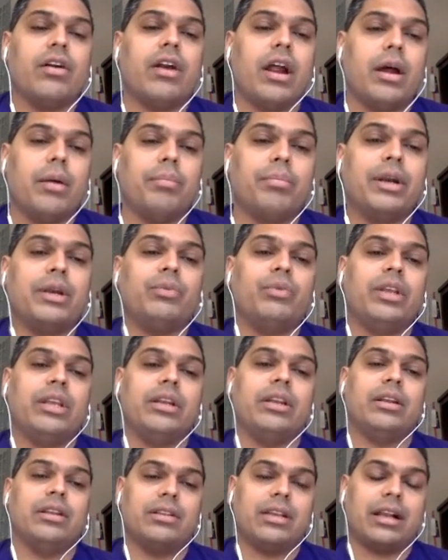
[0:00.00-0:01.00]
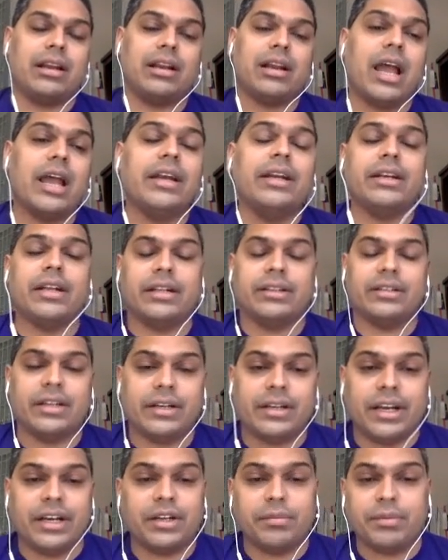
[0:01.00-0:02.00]
uh, between the client and the
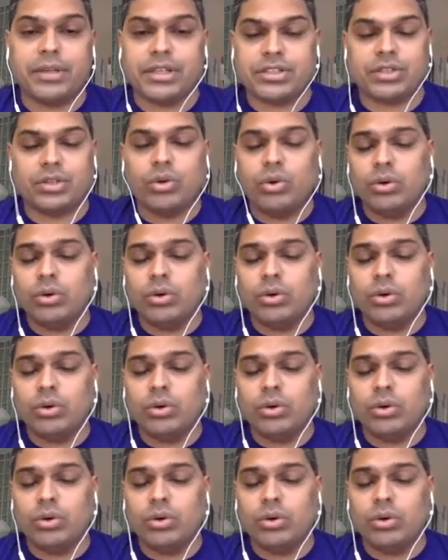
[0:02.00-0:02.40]
database